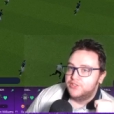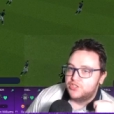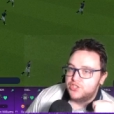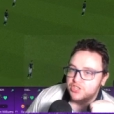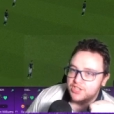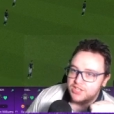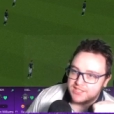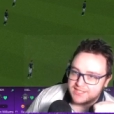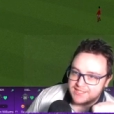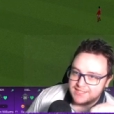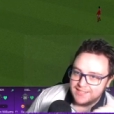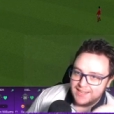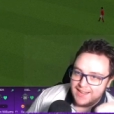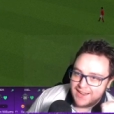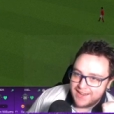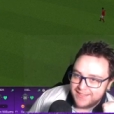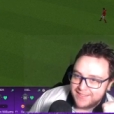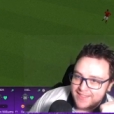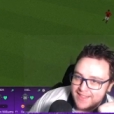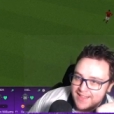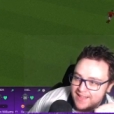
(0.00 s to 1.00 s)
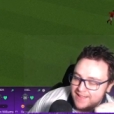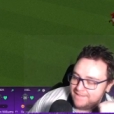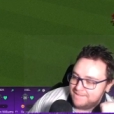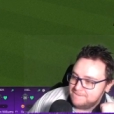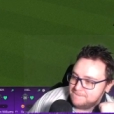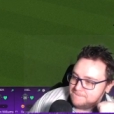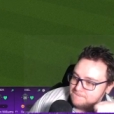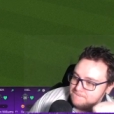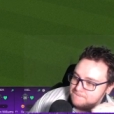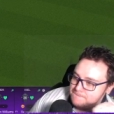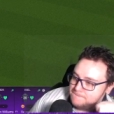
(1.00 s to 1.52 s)
just like that,
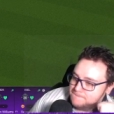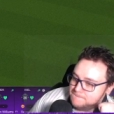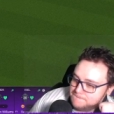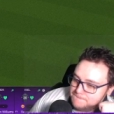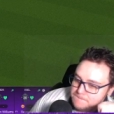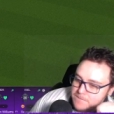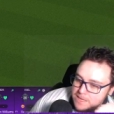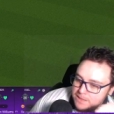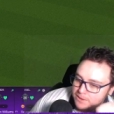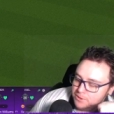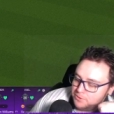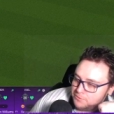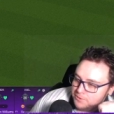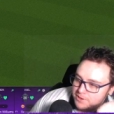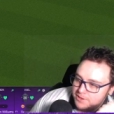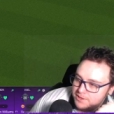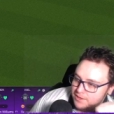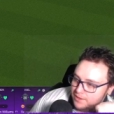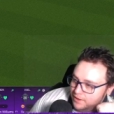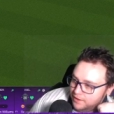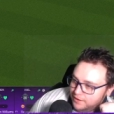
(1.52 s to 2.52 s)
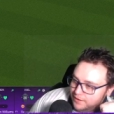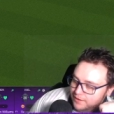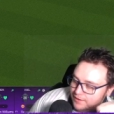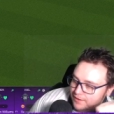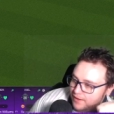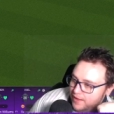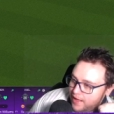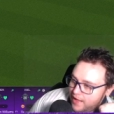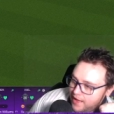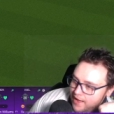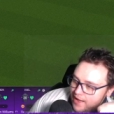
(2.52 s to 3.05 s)
Millwall
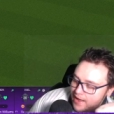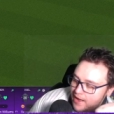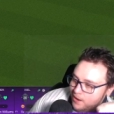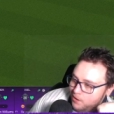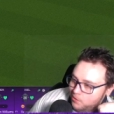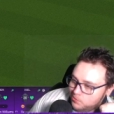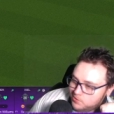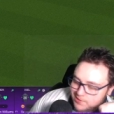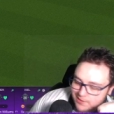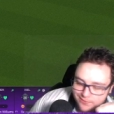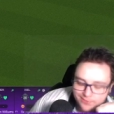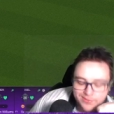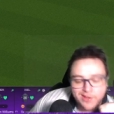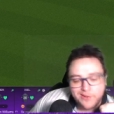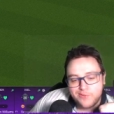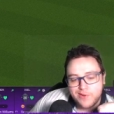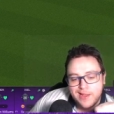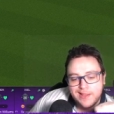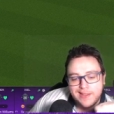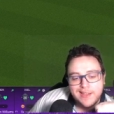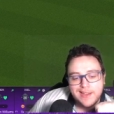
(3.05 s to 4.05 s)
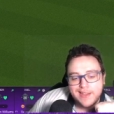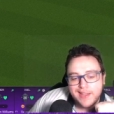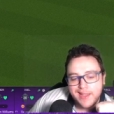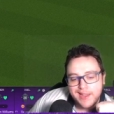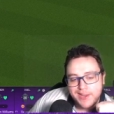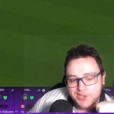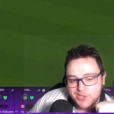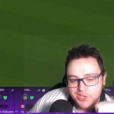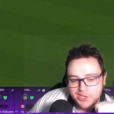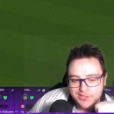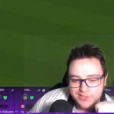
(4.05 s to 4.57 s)
are out of the
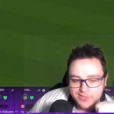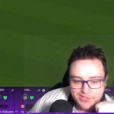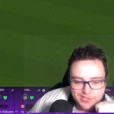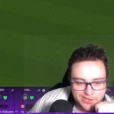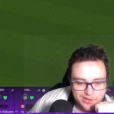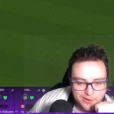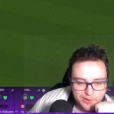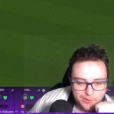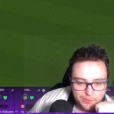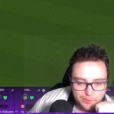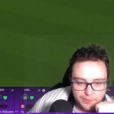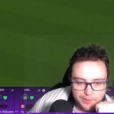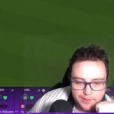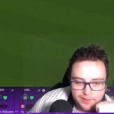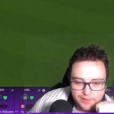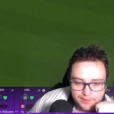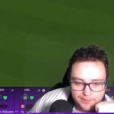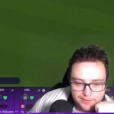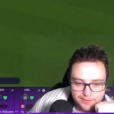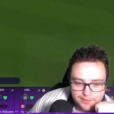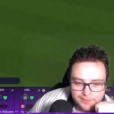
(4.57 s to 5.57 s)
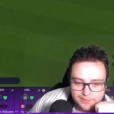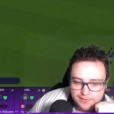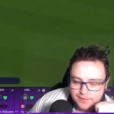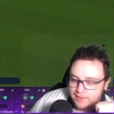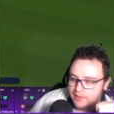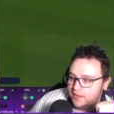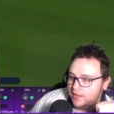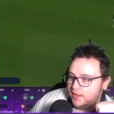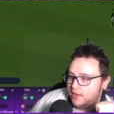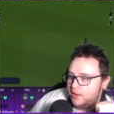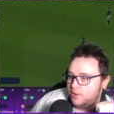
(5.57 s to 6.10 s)
relegation zone.
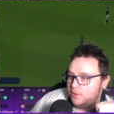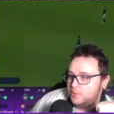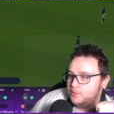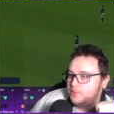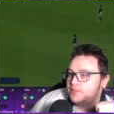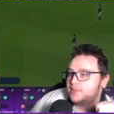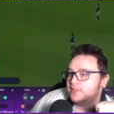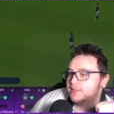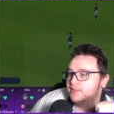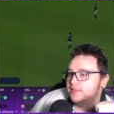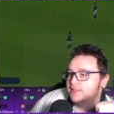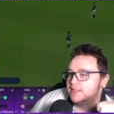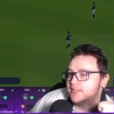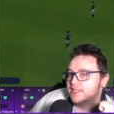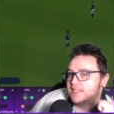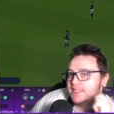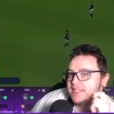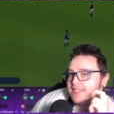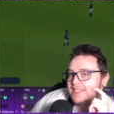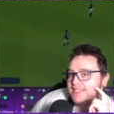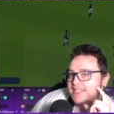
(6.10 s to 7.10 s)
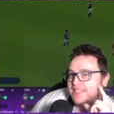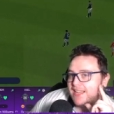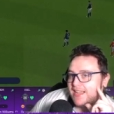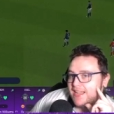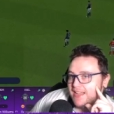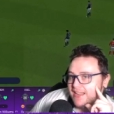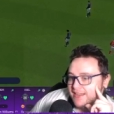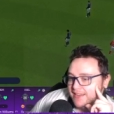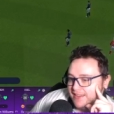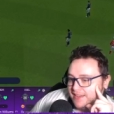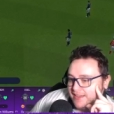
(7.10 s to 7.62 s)
Out
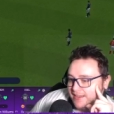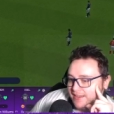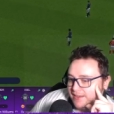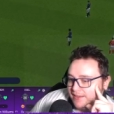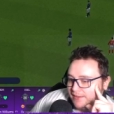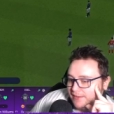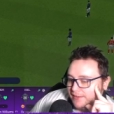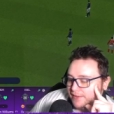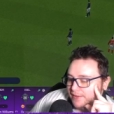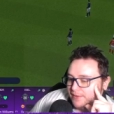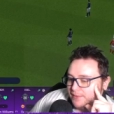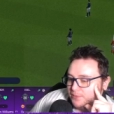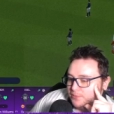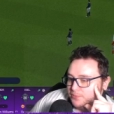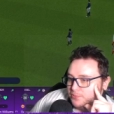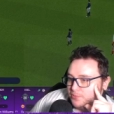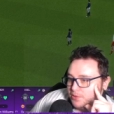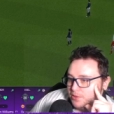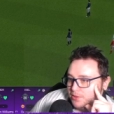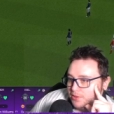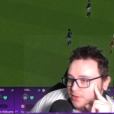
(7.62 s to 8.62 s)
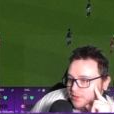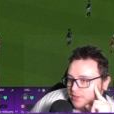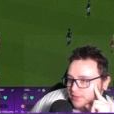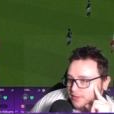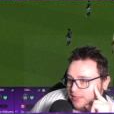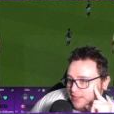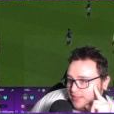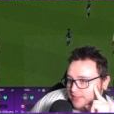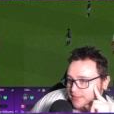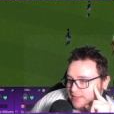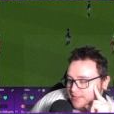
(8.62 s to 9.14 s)
outstanding work,
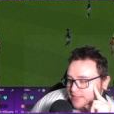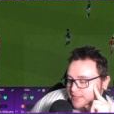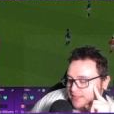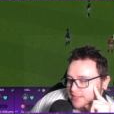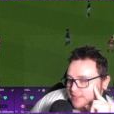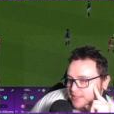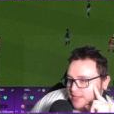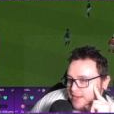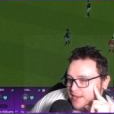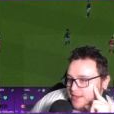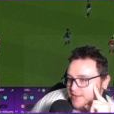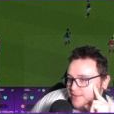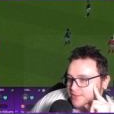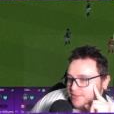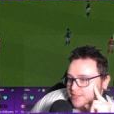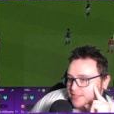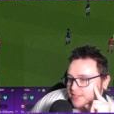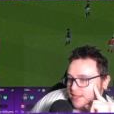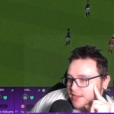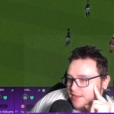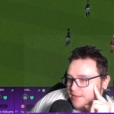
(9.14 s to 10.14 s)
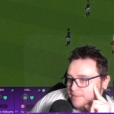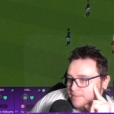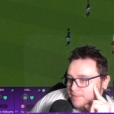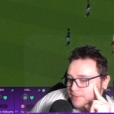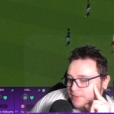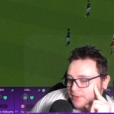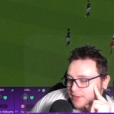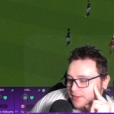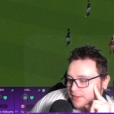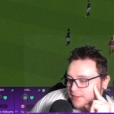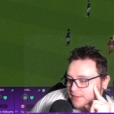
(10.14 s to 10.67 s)
lads. Take your time,
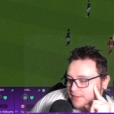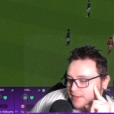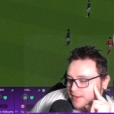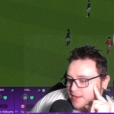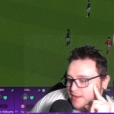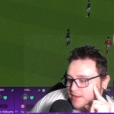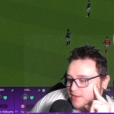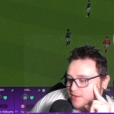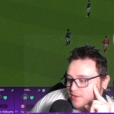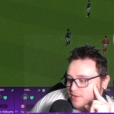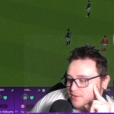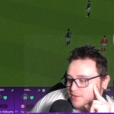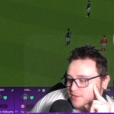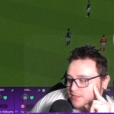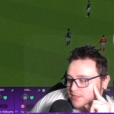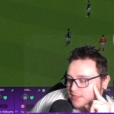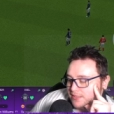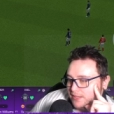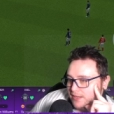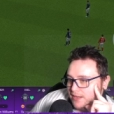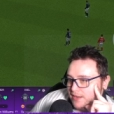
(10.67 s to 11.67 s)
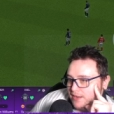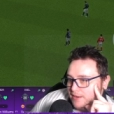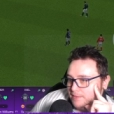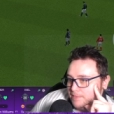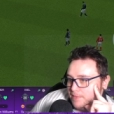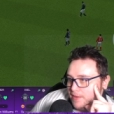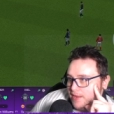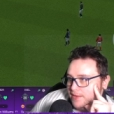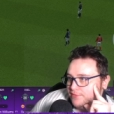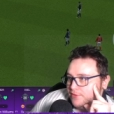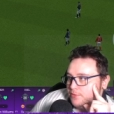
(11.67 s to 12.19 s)
buddy. Take your
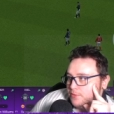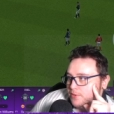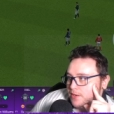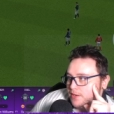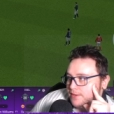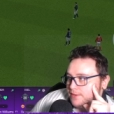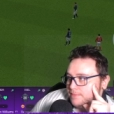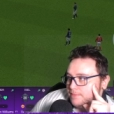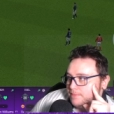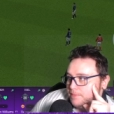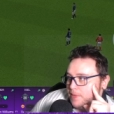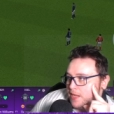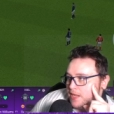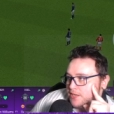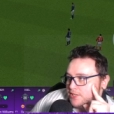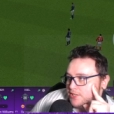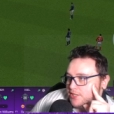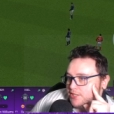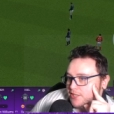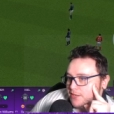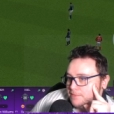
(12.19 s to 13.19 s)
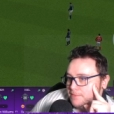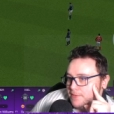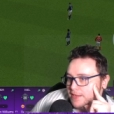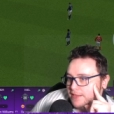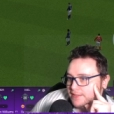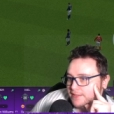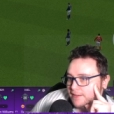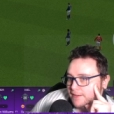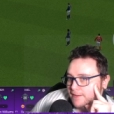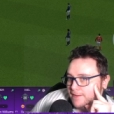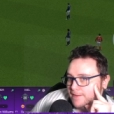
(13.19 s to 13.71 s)
time. Everyone, is on me
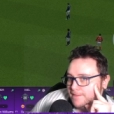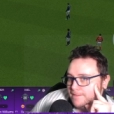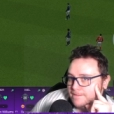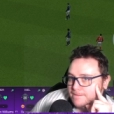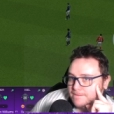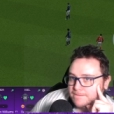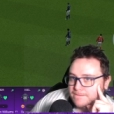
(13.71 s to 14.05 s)
tonight.